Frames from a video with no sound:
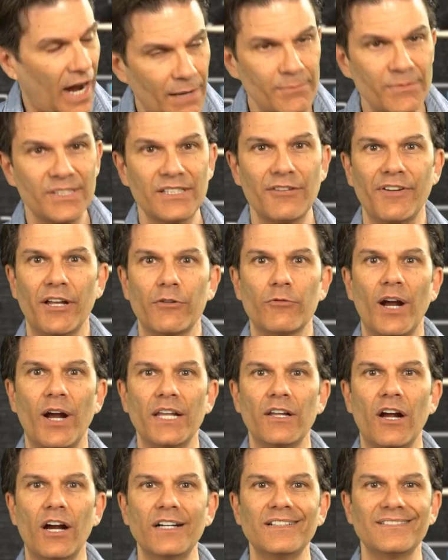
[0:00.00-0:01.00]
I'm Stefan
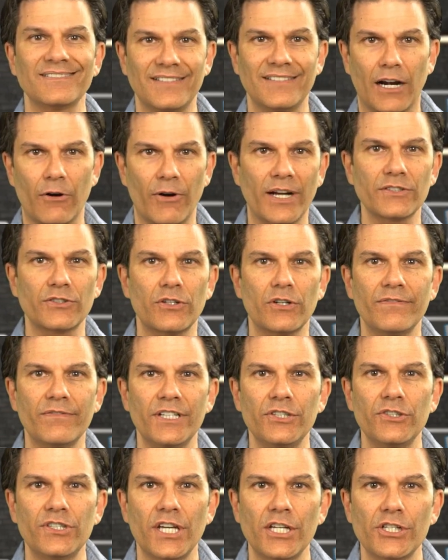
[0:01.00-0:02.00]
Reinhardt, Director of
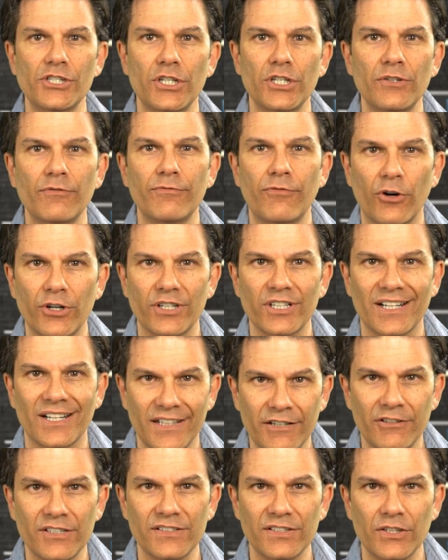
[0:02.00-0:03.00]
Education for the
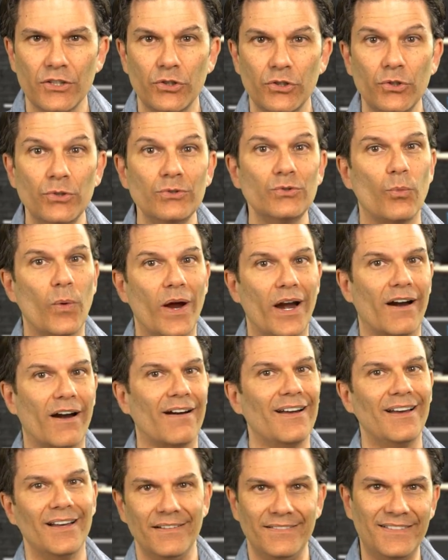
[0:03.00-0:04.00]
C.L.E.A.R. Institute,
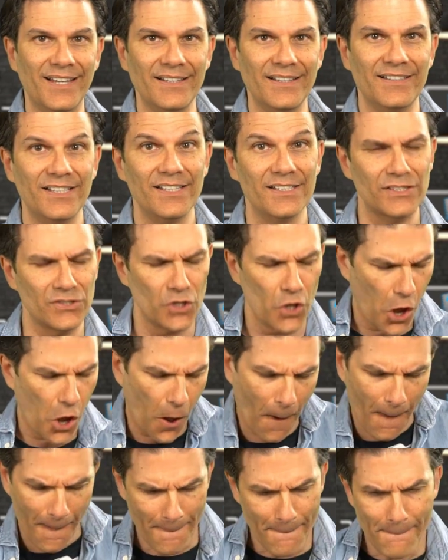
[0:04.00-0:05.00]
where dentists
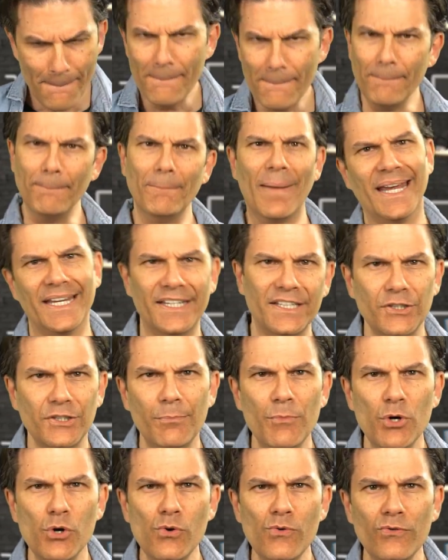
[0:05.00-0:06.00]
make the
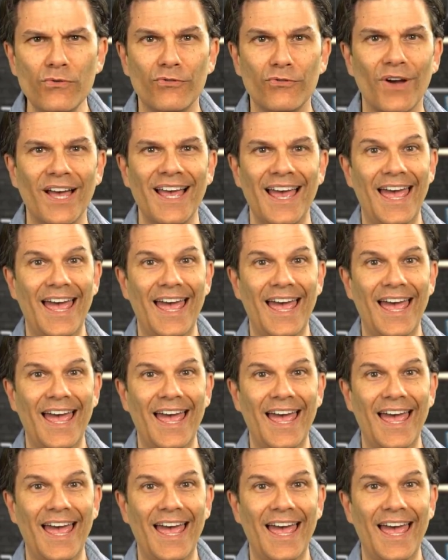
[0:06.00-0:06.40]
move.